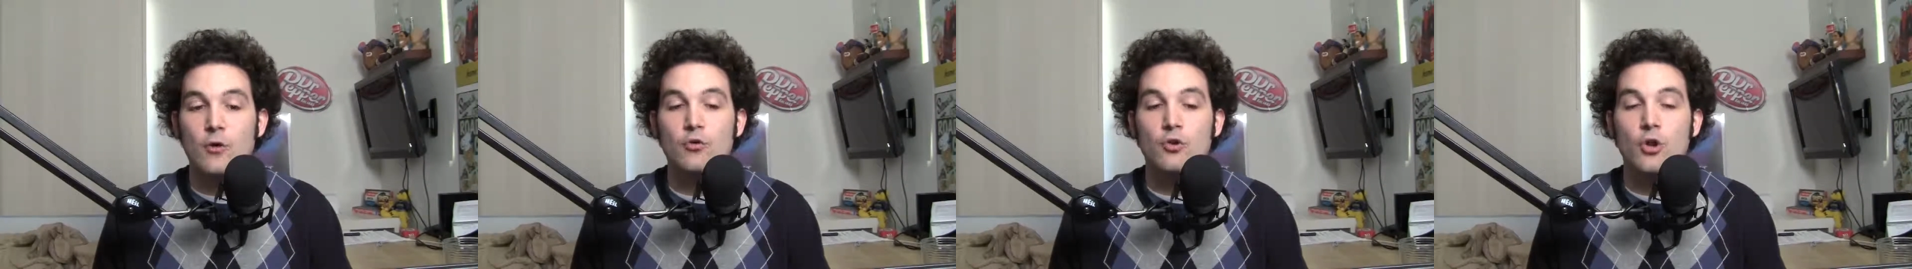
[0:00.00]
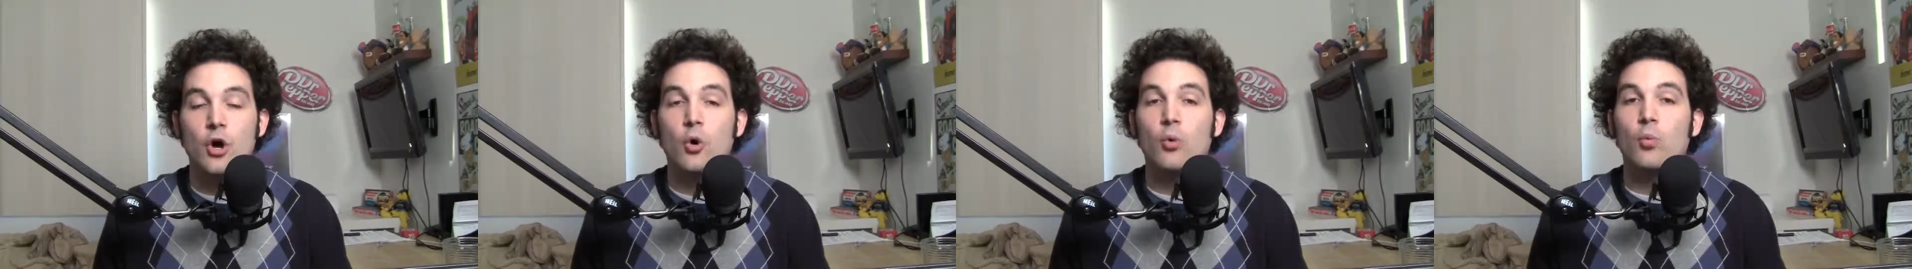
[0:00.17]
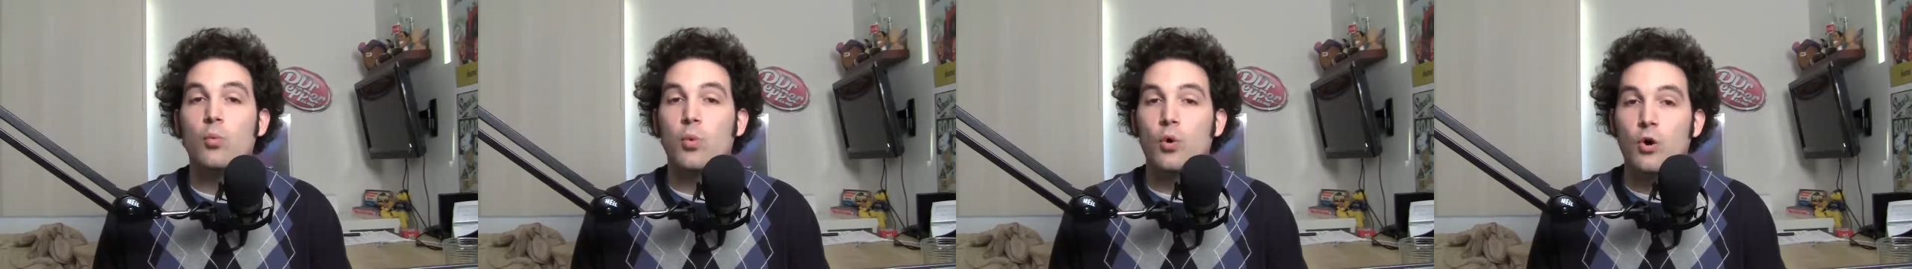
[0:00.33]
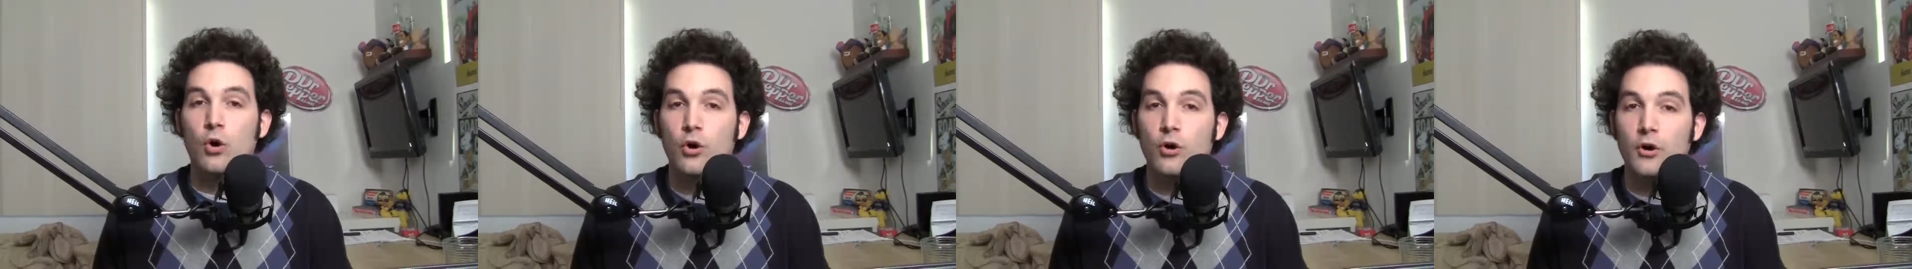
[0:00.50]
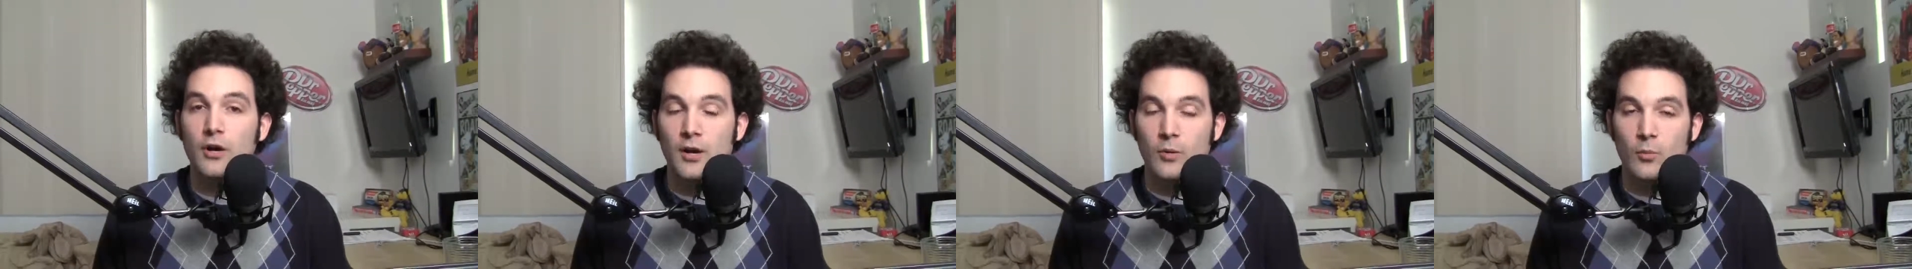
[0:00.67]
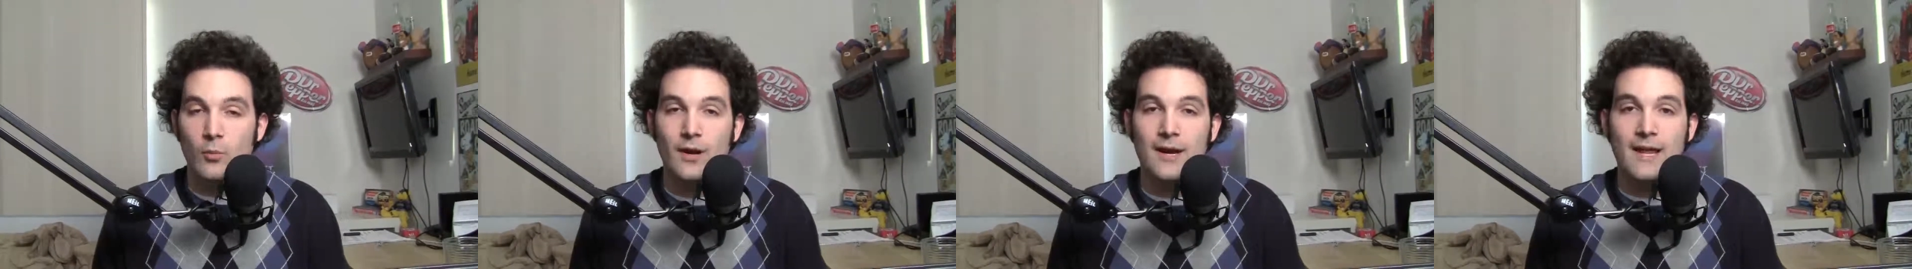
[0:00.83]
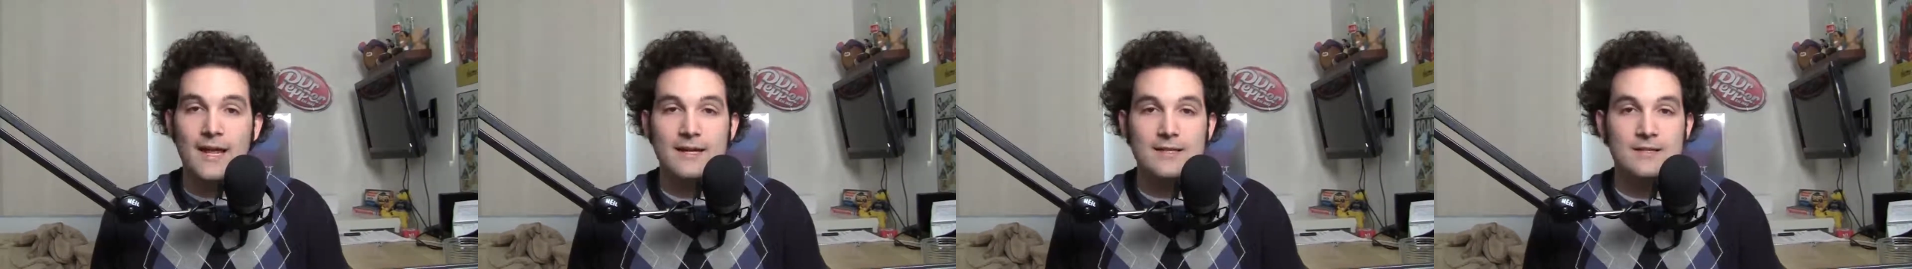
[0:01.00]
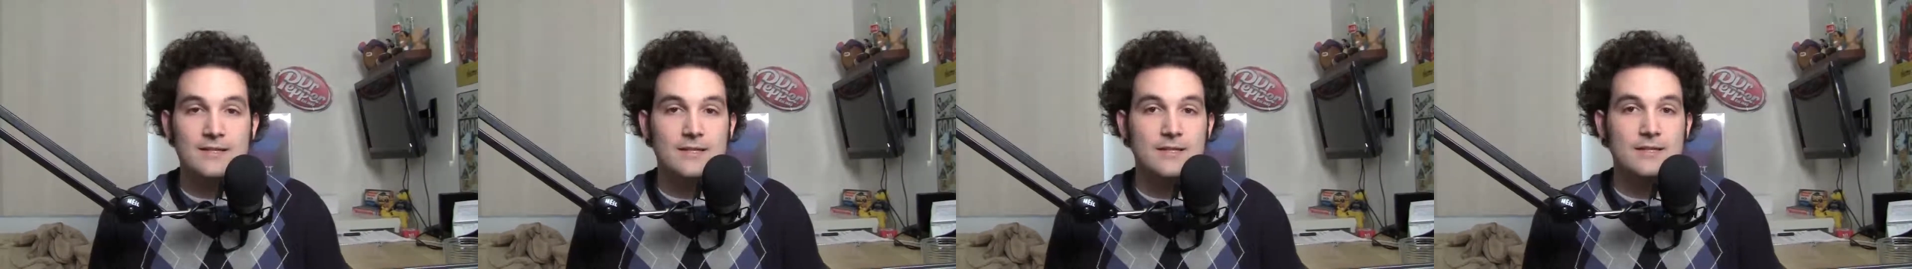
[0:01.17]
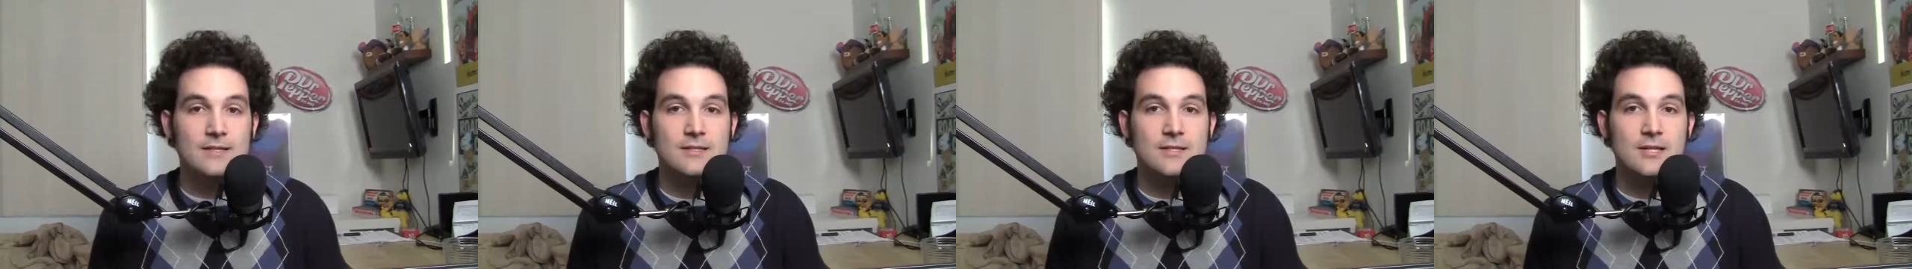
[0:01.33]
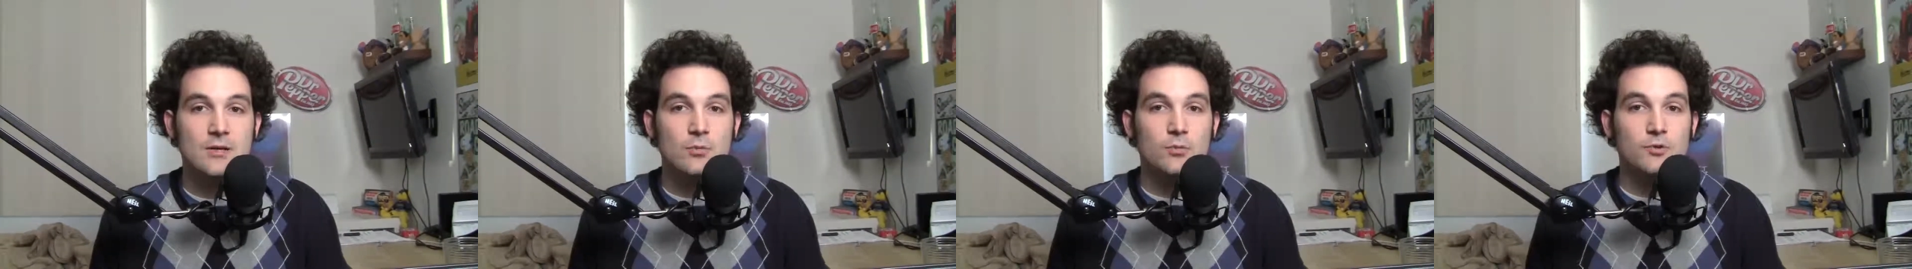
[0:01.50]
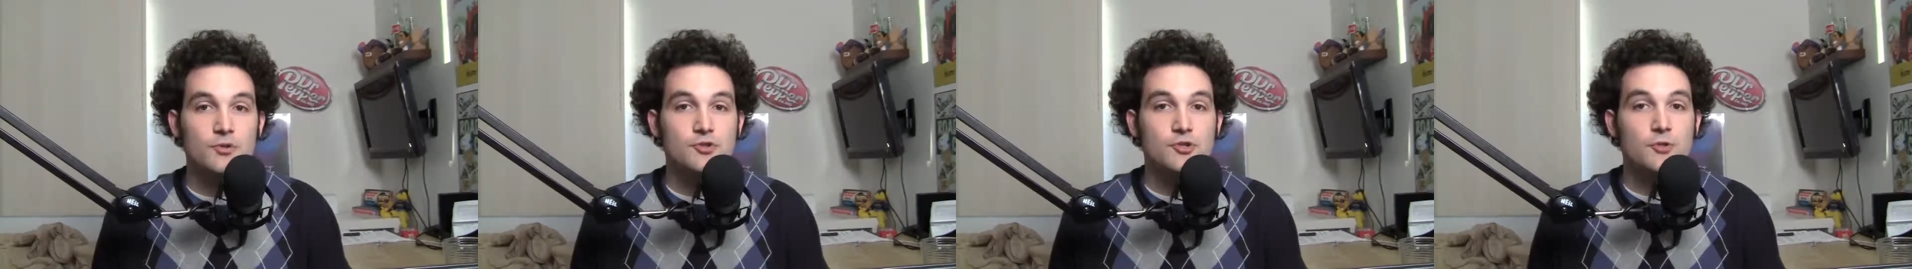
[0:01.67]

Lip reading: No word on when AT&T will